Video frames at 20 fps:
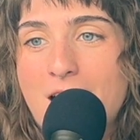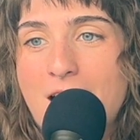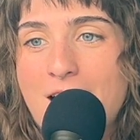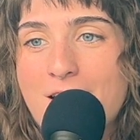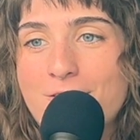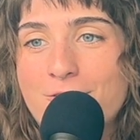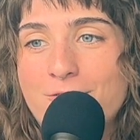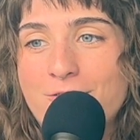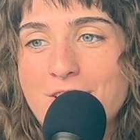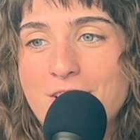
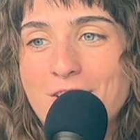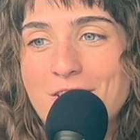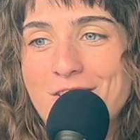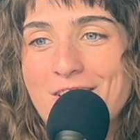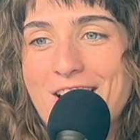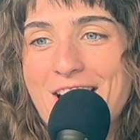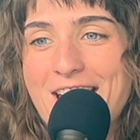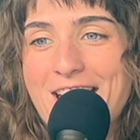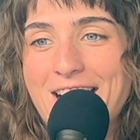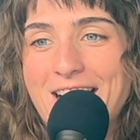I feel
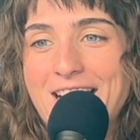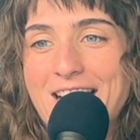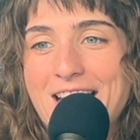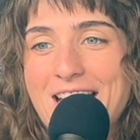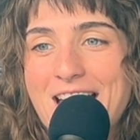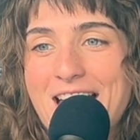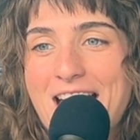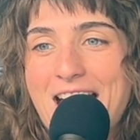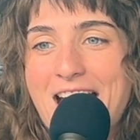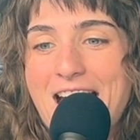like
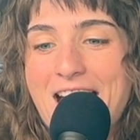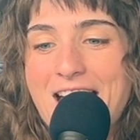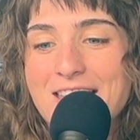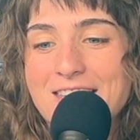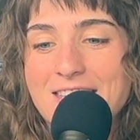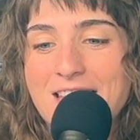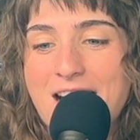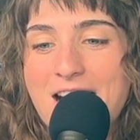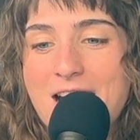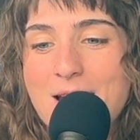
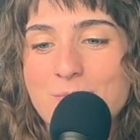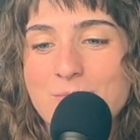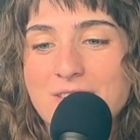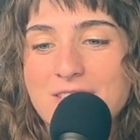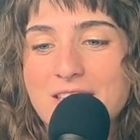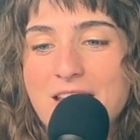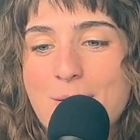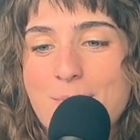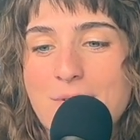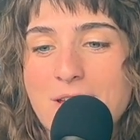as I'm
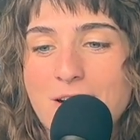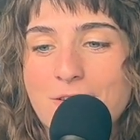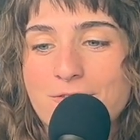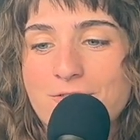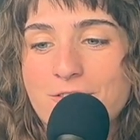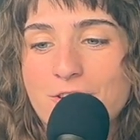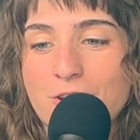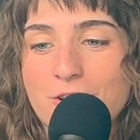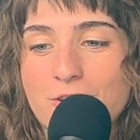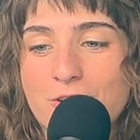stepping
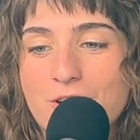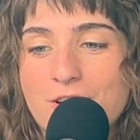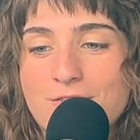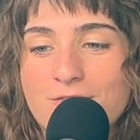further